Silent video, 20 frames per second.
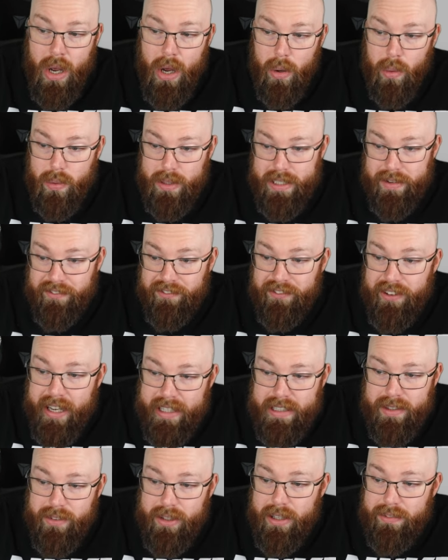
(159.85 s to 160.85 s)
was
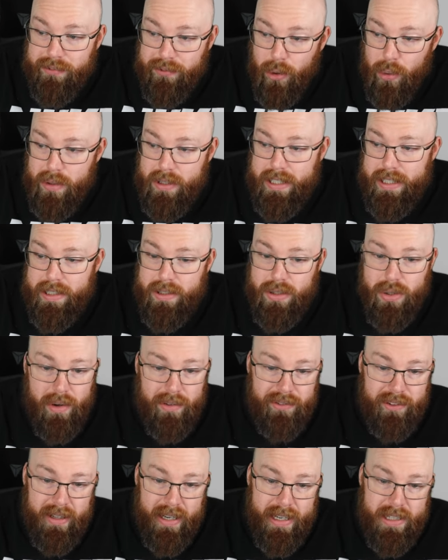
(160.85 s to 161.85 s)
effectively forced into a
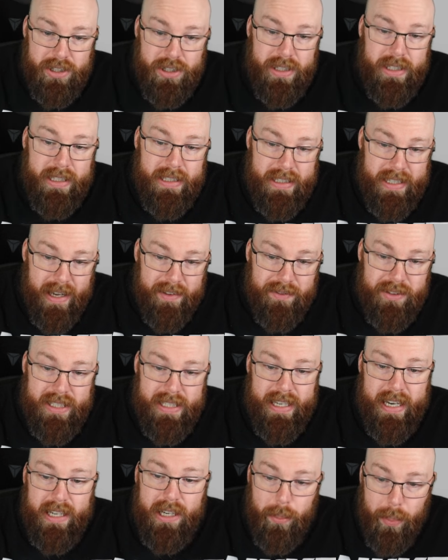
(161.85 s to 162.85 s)
financially
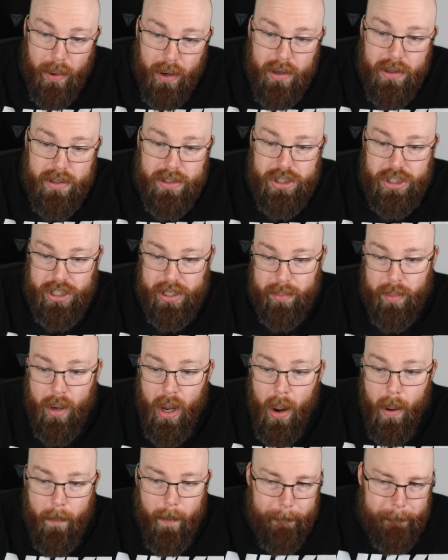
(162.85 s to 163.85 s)
devastating partnership
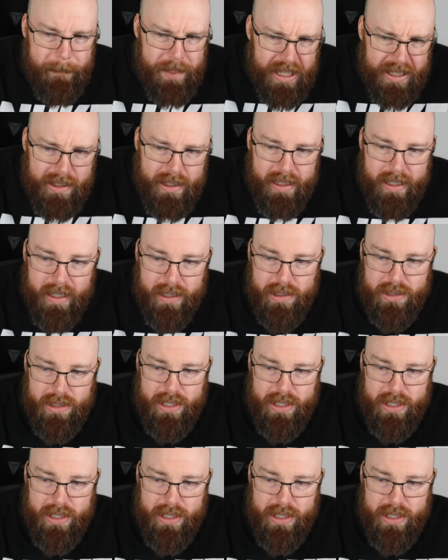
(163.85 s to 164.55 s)
with billionaires,